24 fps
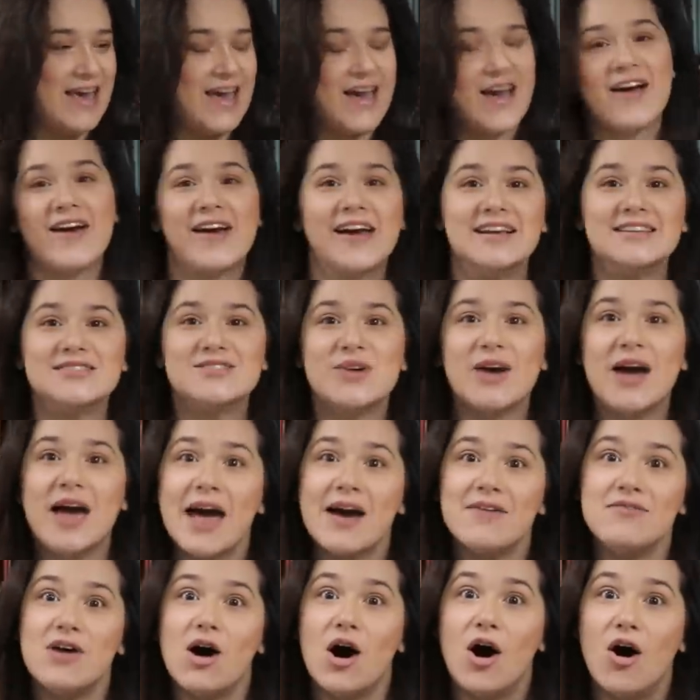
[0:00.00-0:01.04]
All right, so I
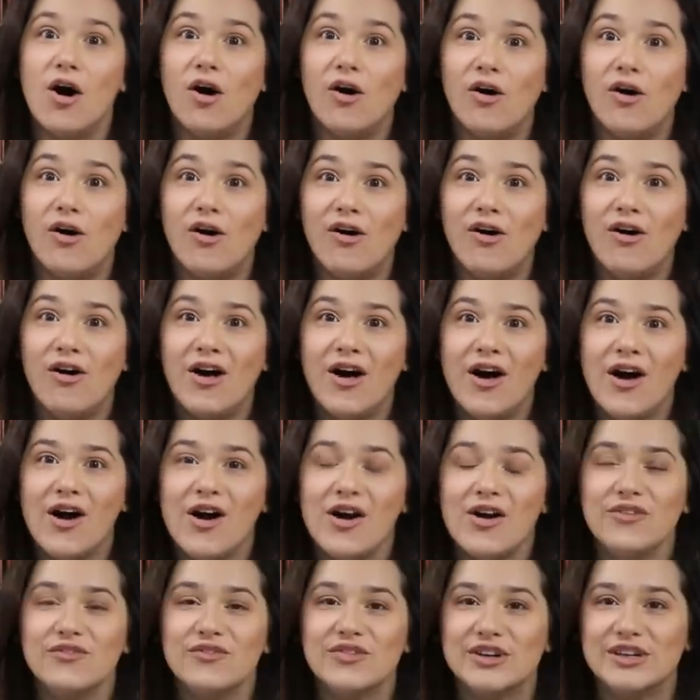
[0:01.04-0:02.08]
have a haul
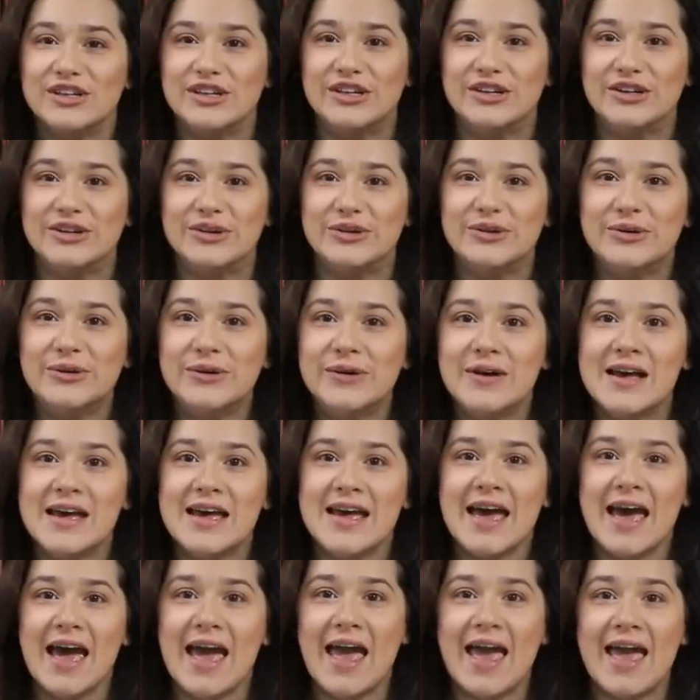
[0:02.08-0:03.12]
for you,
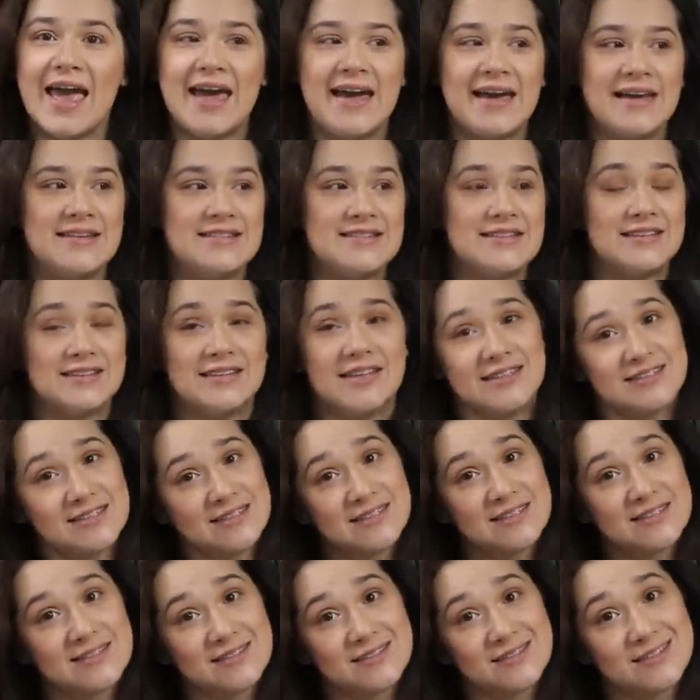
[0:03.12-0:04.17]
and
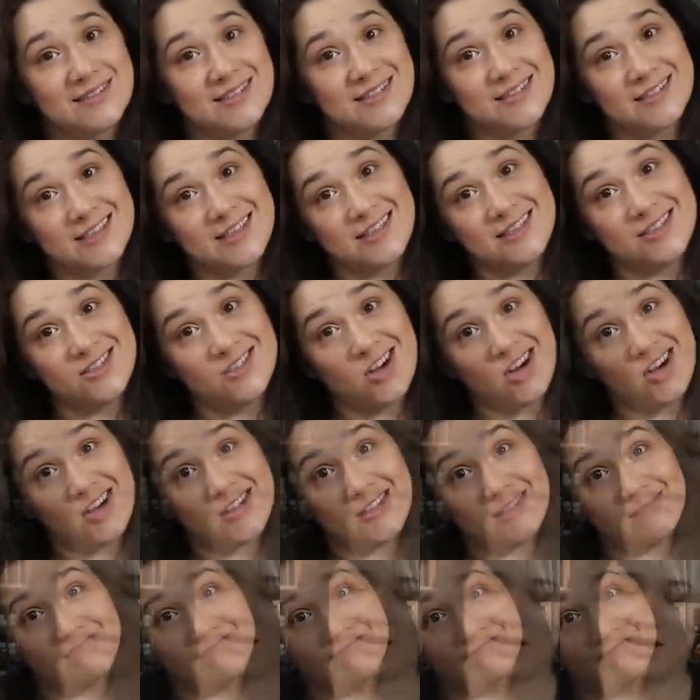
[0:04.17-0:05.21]
let's just get started.